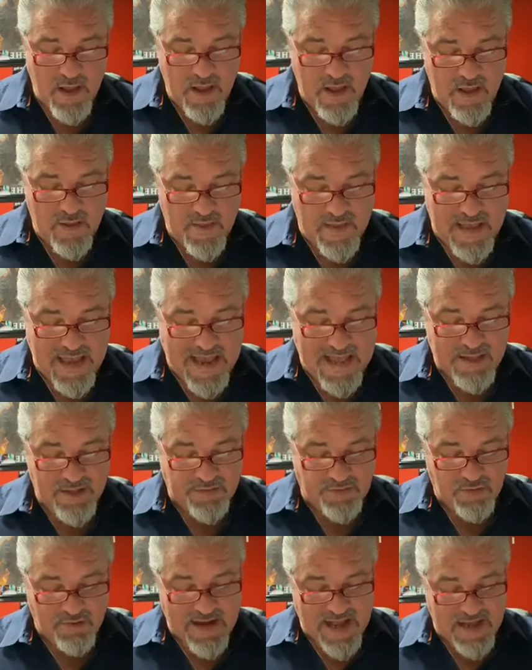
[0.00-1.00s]
The
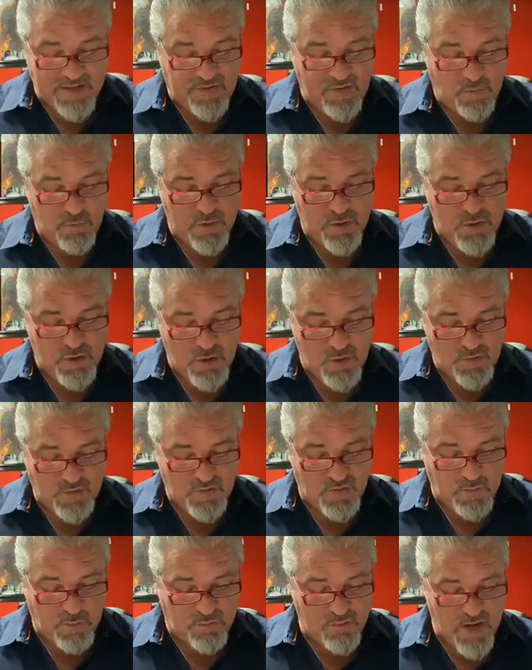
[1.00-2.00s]
atlas or axis
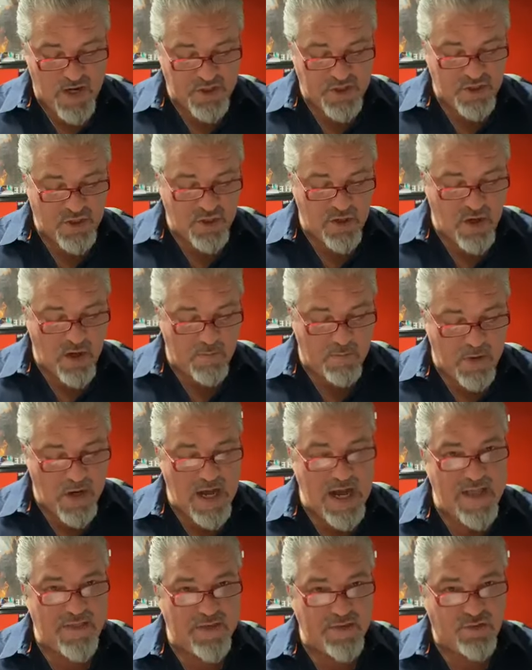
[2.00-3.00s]
produces pressure
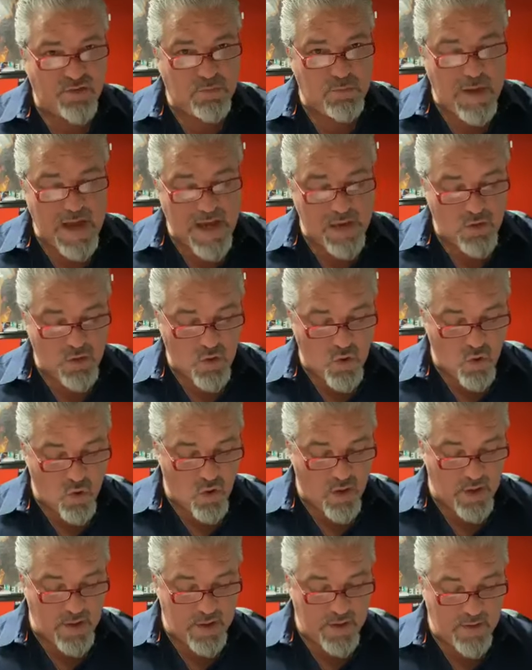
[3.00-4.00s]
upon the spinal
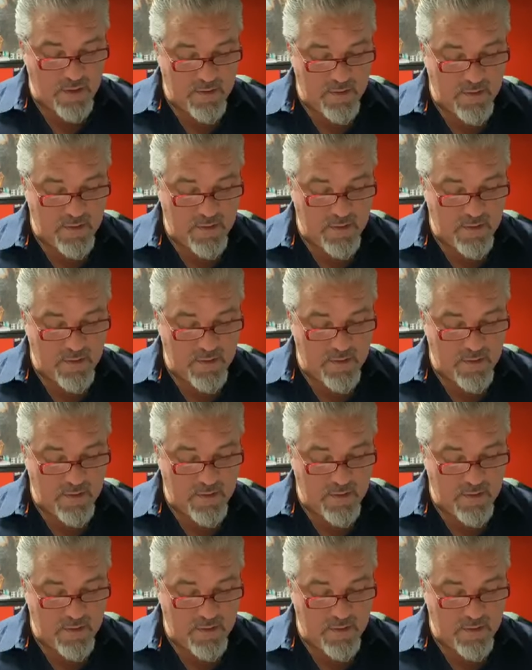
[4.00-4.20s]
cord